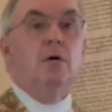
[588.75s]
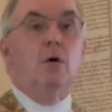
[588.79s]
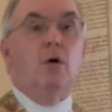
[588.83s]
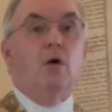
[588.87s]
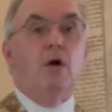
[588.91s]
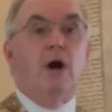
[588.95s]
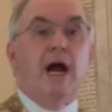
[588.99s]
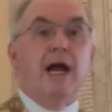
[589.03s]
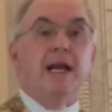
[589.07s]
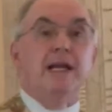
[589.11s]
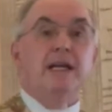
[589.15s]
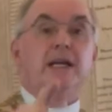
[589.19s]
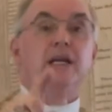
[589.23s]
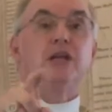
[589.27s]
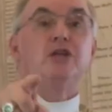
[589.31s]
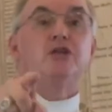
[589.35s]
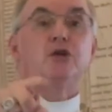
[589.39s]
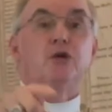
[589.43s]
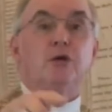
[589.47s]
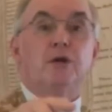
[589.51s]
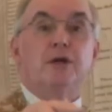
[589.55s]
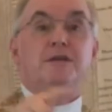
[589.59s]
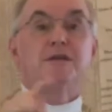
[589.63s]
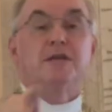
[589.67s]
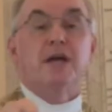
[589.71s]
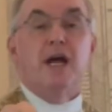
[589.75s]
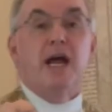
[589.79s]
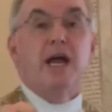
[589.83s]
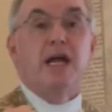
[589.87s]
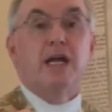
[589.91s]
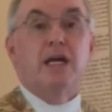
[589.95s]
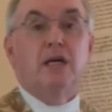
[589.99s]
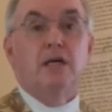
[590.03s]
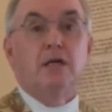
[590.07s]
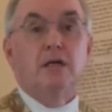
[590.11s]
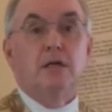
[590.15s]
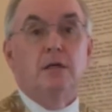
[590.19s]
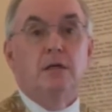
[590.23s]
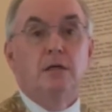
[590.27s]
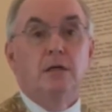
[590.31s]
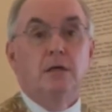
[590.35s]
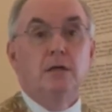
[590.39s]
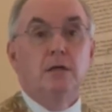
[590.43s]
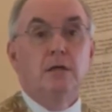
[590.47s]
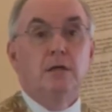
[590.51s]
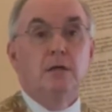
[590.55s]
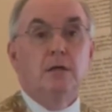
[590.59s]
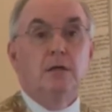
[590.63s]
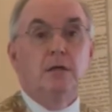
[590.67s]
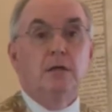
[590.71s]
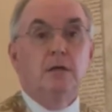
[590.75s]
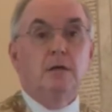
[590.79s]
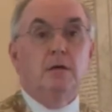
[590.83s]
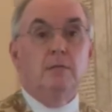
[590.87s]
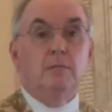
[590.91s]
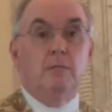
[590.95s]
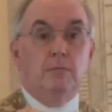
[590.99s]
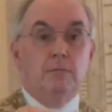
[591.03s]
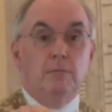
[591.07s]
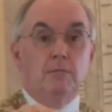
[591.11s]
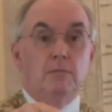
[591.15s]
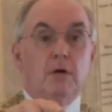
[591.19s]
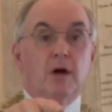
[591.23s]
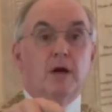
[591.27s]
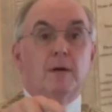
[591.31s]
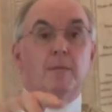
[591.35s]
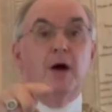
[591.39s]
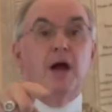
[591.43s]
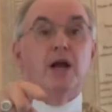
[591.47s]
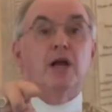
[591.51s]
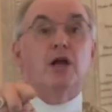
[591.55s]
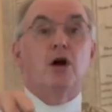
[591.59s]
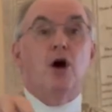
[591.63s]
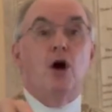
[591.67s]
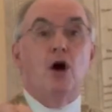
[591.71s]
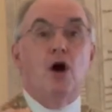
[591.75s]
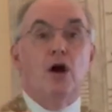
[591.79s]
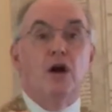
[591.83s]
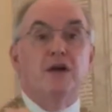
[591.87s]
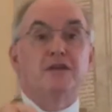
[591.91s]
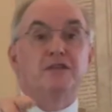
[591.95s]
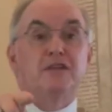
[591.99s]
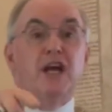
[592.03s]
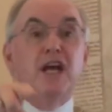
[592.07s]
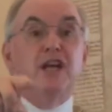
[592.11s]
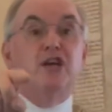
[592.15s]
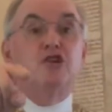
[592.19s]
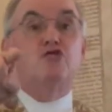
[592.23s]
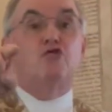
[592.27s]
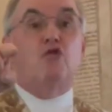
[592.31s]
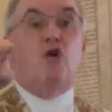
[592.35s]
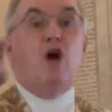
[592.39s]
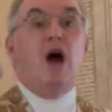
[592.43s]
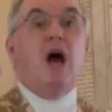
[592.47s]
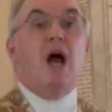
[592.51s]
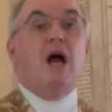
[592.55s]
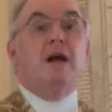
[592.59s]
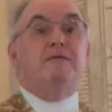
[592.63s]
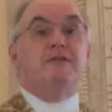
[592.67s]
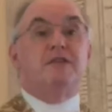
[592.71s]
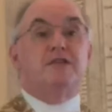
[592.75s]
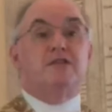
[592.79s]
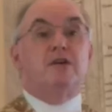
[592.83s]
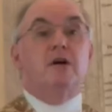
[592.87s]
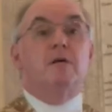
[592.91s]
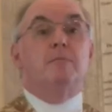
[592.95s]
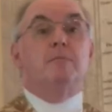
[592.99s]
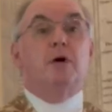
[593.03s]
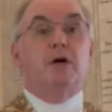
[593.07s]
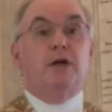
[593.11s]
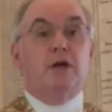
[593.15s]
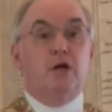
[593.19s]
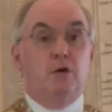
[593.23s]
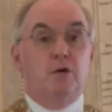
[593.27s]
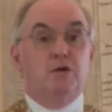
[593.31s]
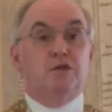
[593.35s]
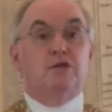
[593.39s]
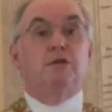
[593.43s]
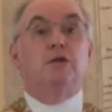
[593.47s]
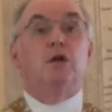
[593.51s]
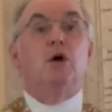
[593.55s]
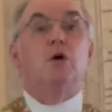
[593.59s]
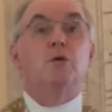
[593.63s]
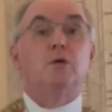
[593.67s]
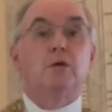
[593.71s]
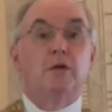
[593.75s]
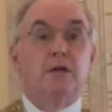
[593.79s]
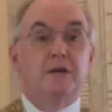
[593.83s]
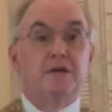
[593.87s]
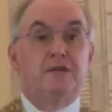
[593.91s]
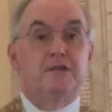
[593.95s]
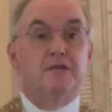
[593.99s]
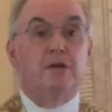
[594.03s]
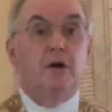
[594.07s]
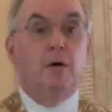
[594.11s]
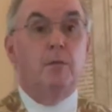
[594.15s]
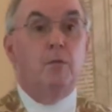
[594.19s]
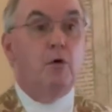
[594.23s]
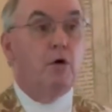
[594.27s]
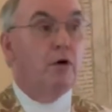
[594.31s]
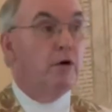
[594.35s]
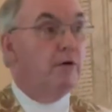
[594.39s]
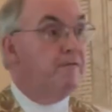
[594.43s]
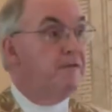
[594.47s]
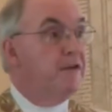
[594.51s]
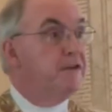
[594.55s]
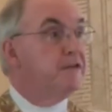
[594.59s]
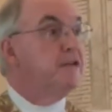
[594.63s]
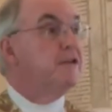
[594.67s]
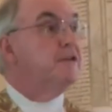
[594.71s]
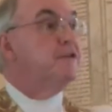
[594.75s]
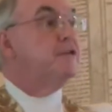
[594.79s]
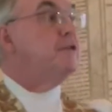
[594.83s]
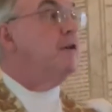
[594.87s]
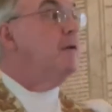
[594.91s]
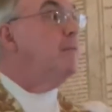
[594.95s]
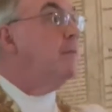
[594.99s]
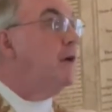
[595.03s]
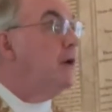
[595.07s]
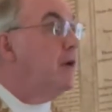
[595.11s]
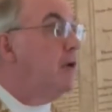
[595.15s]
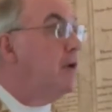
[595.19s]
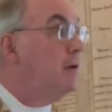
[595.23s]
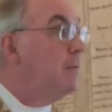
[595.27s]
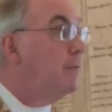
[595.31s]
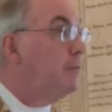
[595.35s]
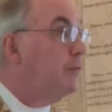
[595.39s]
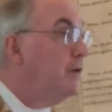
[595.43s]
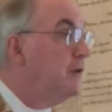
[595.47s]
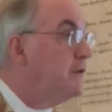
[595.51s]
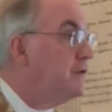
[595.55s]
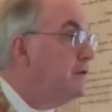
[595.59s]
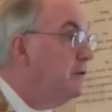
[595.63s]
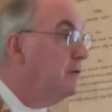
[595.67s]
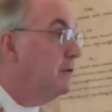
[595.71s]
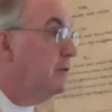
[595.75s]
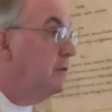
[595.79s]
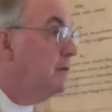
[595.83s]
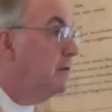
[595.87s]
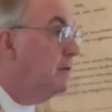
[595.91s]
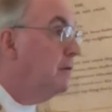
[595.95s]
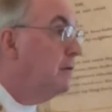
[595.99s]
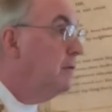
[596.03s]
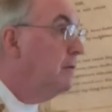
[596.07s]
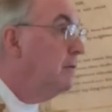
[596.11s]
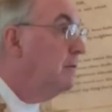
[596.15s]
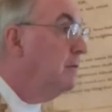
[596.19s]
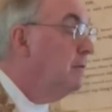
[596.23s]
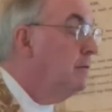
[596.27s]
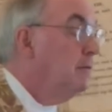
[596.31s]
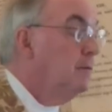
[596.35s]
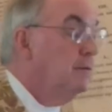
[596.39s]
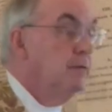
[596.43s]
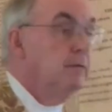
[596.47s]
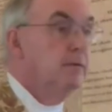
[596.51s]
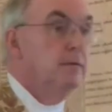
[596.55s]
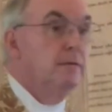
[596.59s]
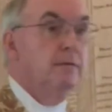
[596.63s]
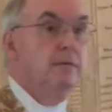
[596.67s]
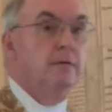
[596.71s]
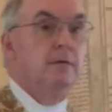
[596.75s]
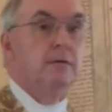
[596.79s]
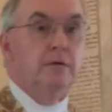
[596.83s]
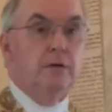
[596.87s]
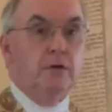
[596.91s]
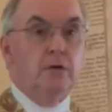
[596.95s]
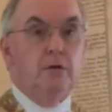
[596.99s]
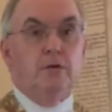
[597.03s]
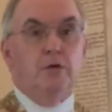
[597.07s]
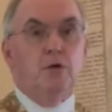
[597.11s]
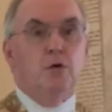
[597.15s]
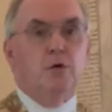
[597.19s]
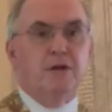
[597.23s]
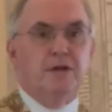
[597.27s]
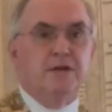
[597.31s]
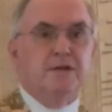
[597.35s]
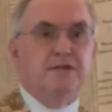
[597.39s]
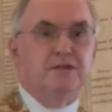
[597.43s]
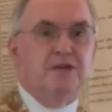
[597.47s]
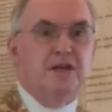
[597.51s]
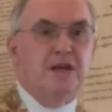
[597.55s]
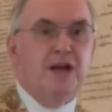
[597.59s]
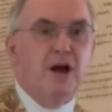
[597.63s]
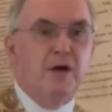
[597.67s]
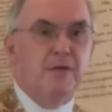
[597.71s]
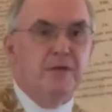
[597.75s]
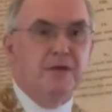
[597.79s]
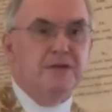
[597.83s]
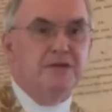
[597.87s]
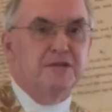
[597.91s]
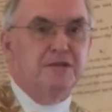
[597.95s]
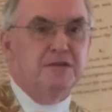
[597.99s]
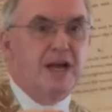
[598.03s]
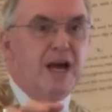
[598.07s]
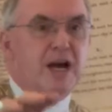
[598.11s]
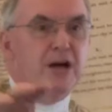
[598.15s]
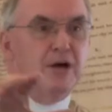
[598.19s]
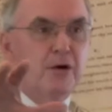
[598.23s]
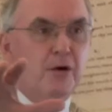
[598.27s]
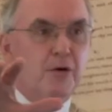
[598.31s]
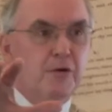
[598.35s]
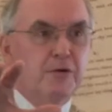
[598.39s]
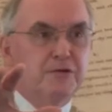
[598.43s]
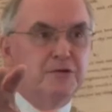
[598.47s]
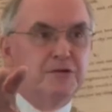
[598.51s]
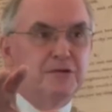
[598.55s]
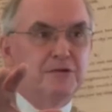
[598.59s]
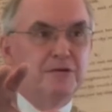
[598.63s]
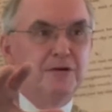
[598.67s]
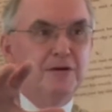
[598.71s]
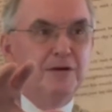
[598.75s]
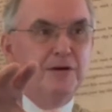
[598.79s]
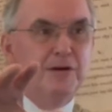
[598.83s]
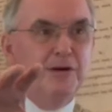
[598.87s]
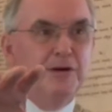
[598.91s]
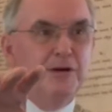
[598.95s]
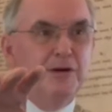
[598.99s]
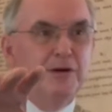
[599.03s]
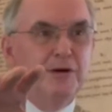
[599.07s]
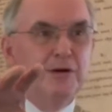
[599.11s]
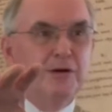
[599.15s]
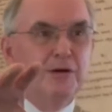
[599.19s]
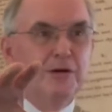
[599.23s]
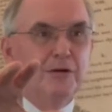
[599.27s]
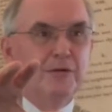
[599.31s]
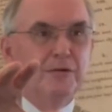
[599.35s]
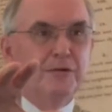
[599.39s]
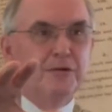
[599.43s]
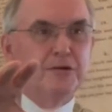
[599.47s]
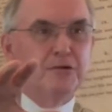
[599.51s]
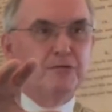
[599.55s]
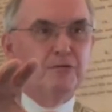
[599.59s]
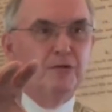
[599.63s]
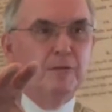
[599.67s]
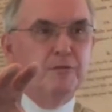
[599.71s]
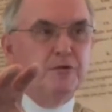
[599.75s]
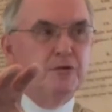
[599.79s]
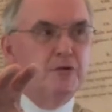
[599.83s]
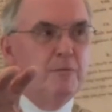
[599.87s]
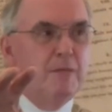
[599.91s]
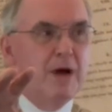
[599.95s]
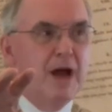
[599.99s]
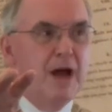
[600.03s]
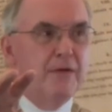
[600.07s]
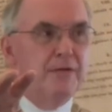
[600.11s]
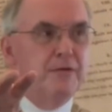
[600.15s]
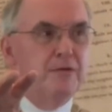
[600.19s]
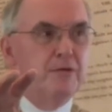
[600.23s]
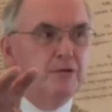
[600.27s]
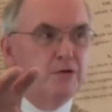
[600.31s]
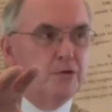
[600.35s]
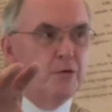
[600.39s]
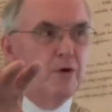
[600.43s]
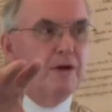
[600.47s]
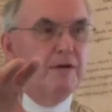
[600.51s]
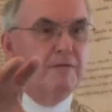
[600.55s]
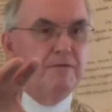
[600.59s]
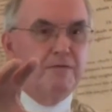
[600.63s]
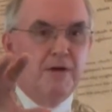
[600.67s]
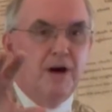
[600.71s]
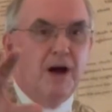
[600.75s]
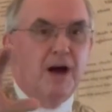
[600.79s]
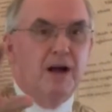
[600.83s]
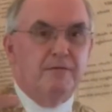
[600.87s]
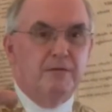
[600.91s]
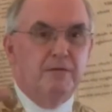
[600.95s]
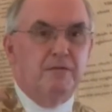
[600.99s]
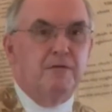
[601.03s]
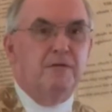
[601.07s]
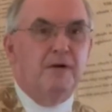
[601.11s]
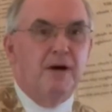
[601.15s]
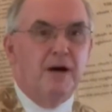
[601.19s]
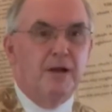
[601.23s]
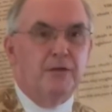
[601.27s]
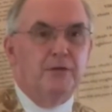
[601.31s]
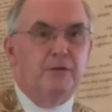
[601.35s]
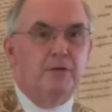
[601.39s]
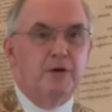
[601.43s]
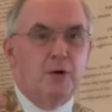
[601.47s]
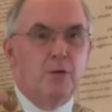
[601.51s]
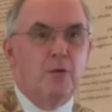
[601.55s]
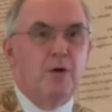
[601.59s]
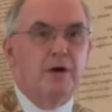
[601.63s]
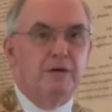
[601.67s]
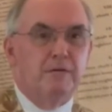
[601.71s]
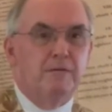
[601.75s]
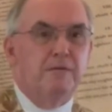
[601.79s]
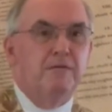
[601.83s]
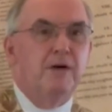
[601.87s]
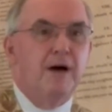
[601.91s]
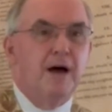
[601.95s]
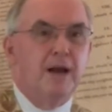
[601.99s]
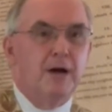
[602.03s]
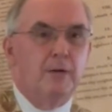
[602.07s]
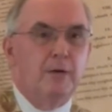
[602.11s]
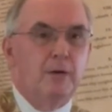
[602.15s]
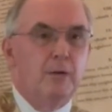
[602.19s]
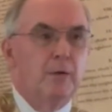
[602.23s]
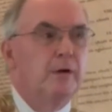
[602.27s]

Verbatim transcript: Or I need you to take one of my cars and drive somebody who's lonely somewhere to visit somebody in prison. You can see how this echoes the scripture Matthew 25 and 31 and following.